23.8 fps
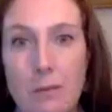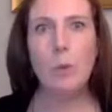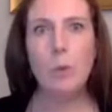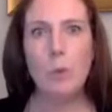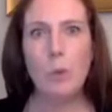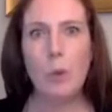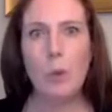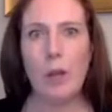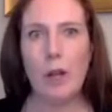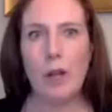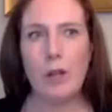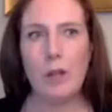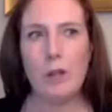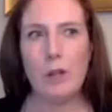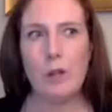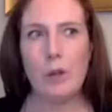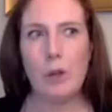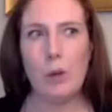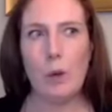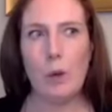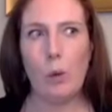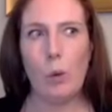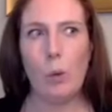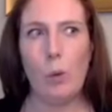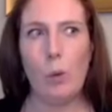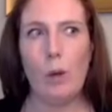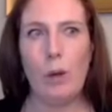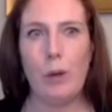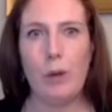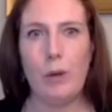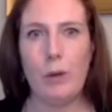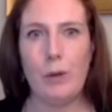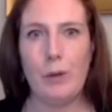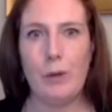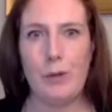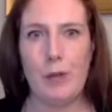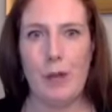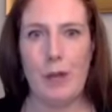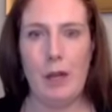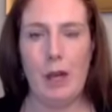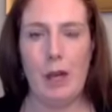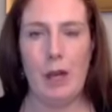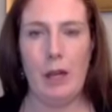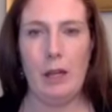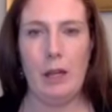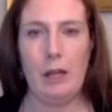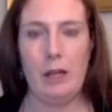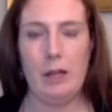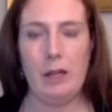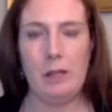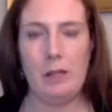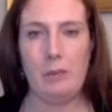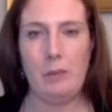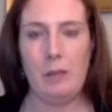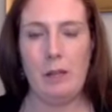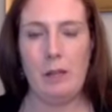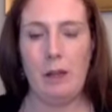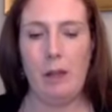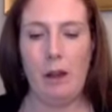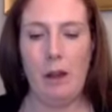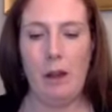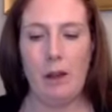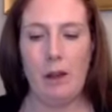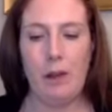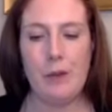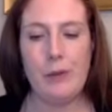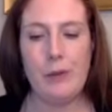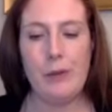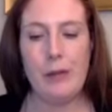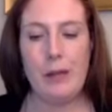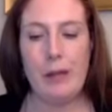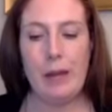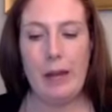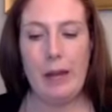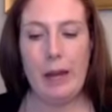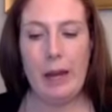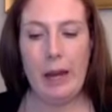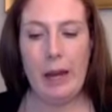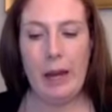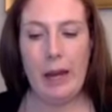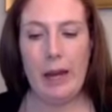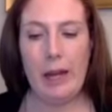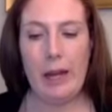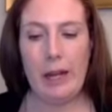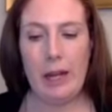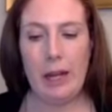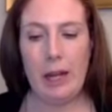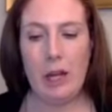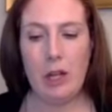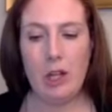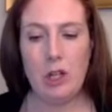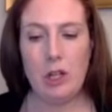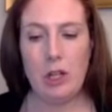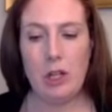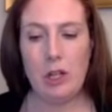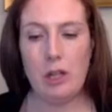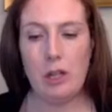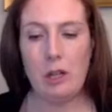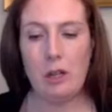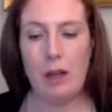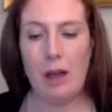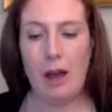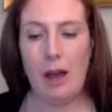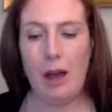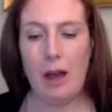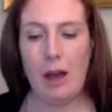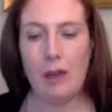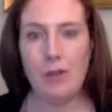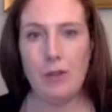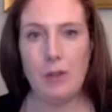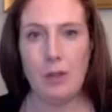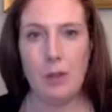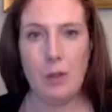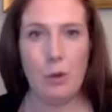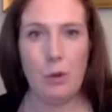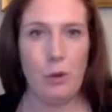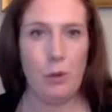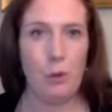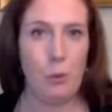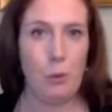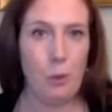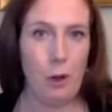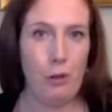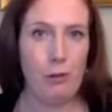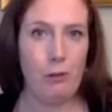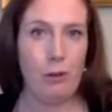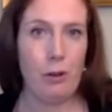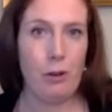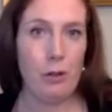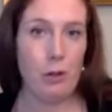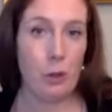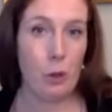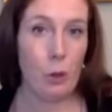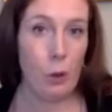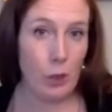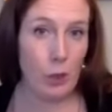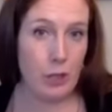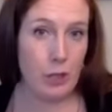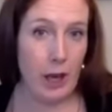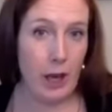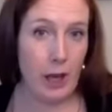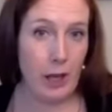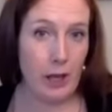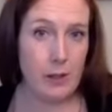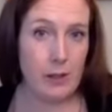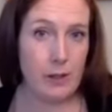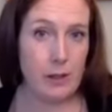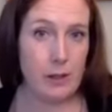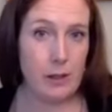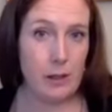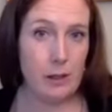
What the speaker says: Right. So what you're saying is because ADHD has to do with the prefrontal cortex,